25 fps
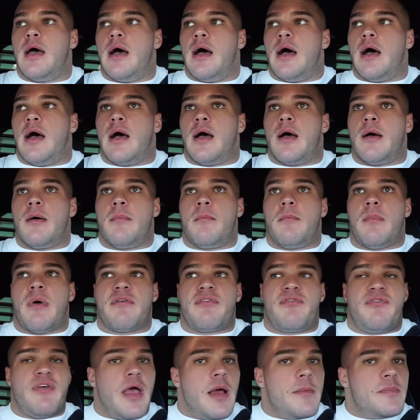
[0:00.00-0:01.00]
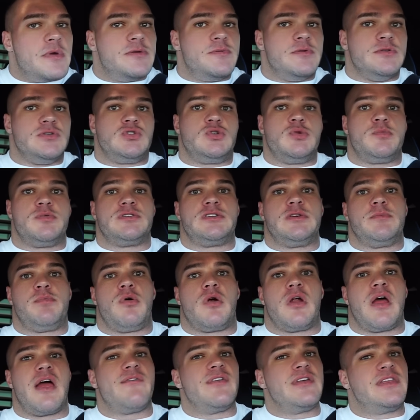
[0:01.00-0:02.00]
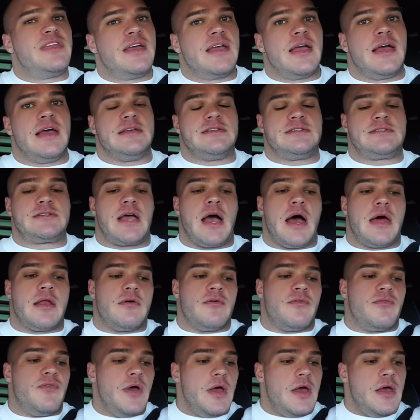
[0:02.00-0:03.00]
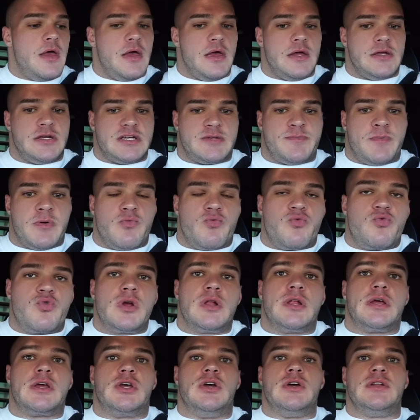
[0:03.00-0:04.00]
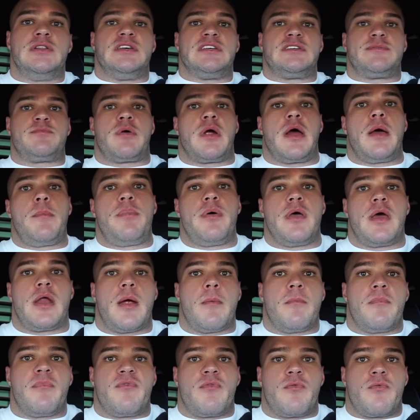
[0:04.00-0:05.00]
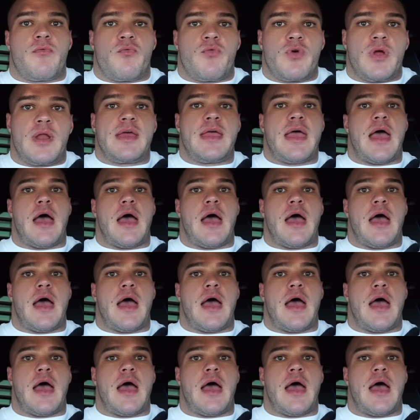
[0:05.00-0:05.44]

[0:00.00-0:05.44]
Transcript: My family's been super supportive. Everything has kind of just been really good this prep, and I'm really